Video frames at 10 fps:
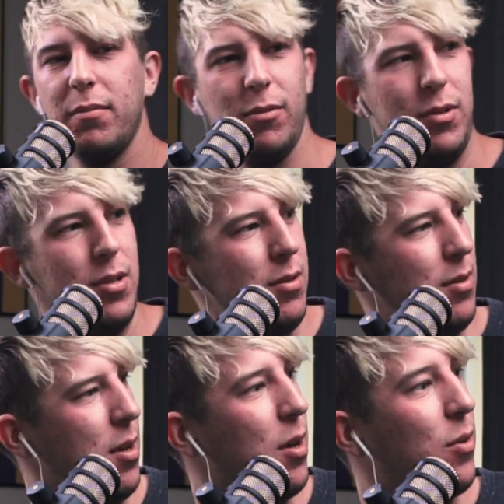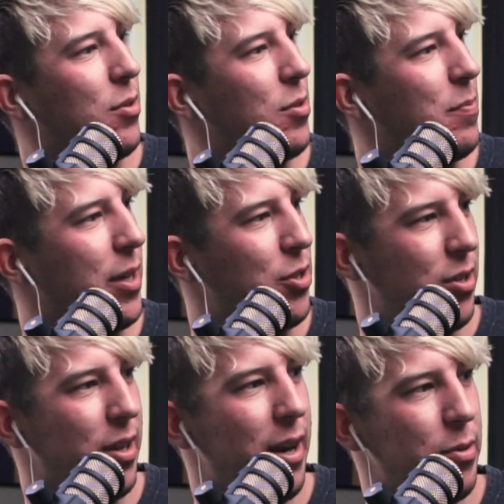What are you? Oh, making sure
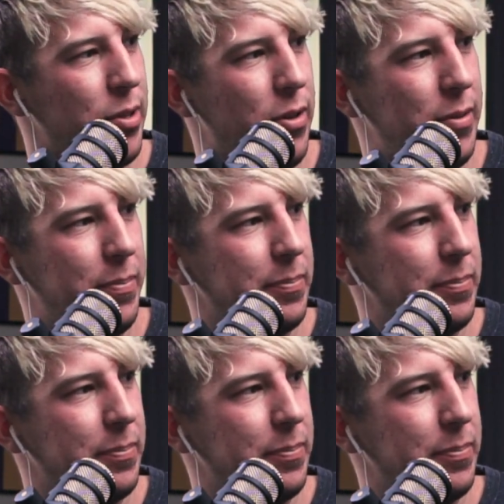the camera's going.